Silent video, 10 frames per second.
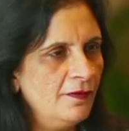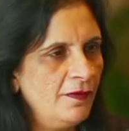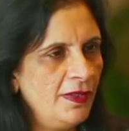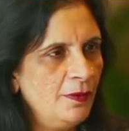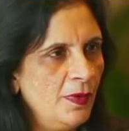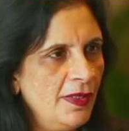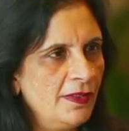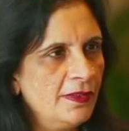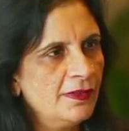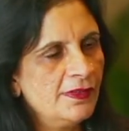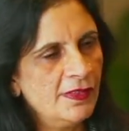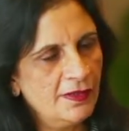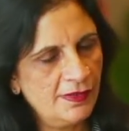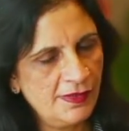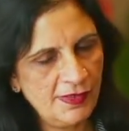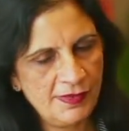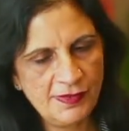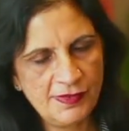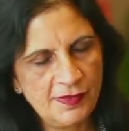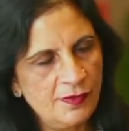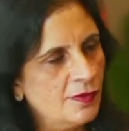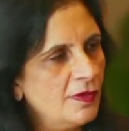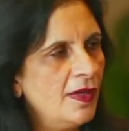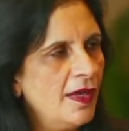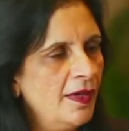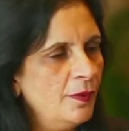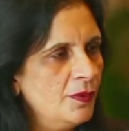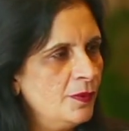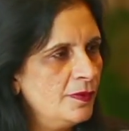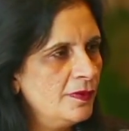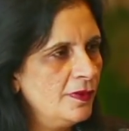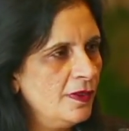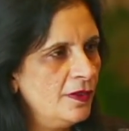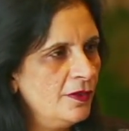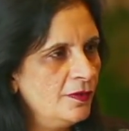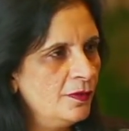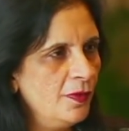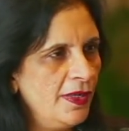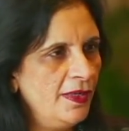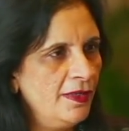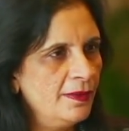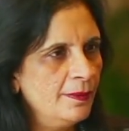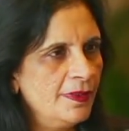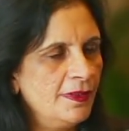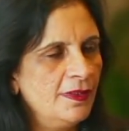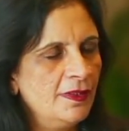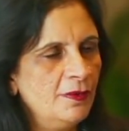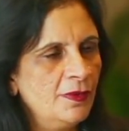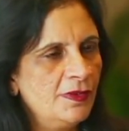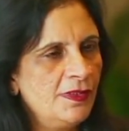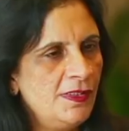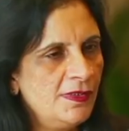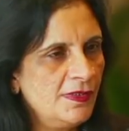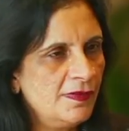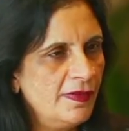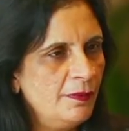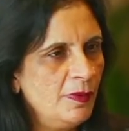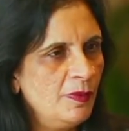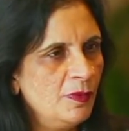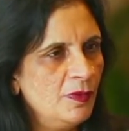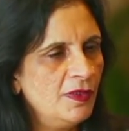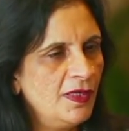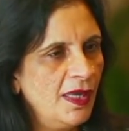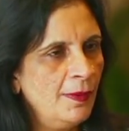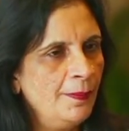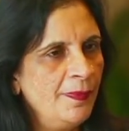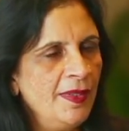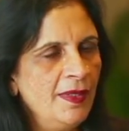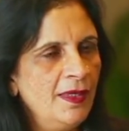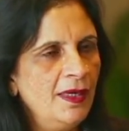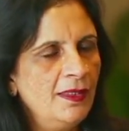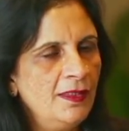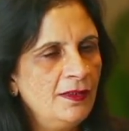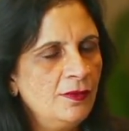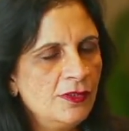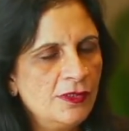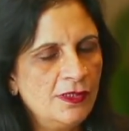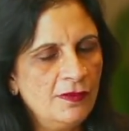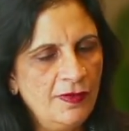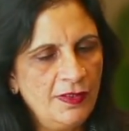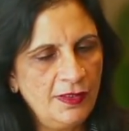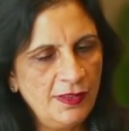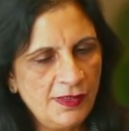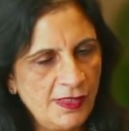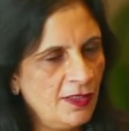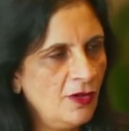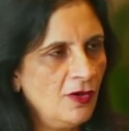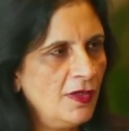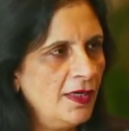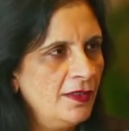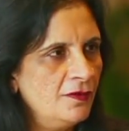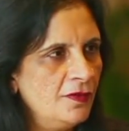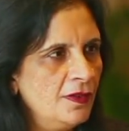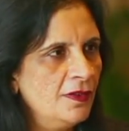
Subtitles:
very well. The certain seasons I would earn well, but there were seasons where people wouldn't come, and it was a very insecure kind of